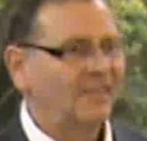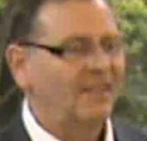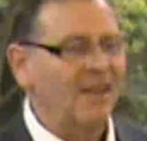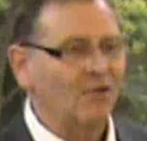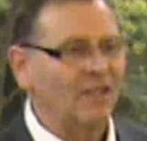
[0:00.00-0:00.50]

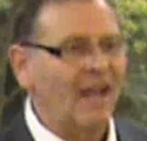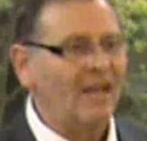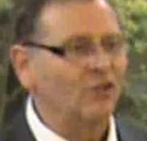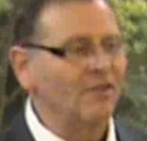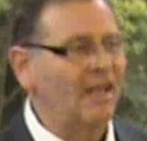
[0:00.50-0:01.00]
There was an
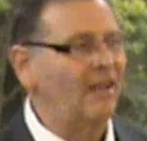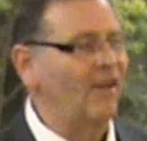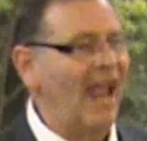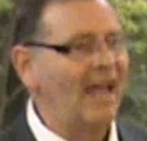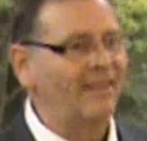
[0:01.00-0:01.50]
angel that even
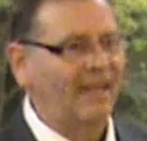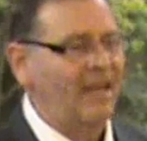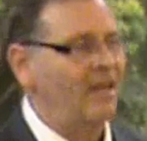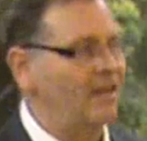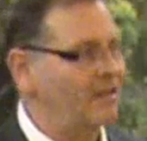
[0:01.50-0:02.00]
had the
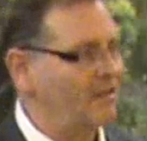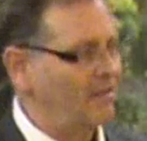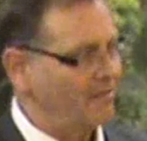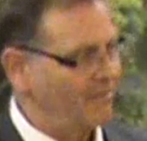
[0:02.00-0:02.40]
keys.